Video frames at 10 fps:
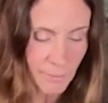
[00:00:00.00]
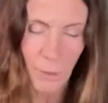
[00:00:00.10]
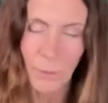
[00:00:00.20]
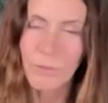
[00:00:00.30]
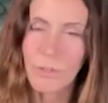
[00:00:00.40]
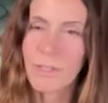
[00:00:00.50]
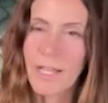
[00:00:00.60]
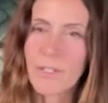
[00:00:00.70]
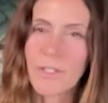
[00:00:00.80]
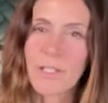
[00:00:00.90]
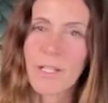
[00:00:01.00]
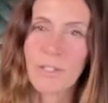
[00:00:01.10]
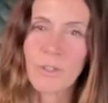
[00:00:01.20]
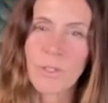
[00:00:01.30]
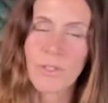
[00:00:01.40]
old classic
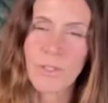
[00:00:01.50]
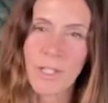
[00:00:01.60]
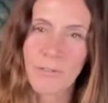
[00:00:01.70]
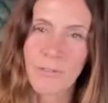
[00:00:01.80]
country stuff,